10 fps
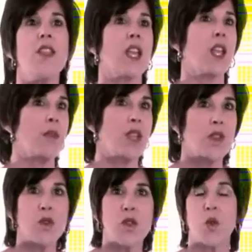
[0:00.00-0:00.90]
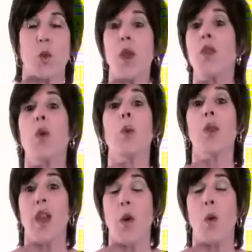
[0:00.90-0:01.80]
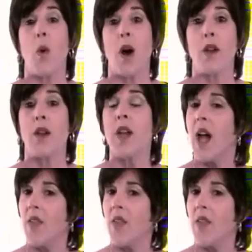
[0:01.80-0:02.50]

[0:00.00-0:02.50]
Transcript: that can be used with or without water.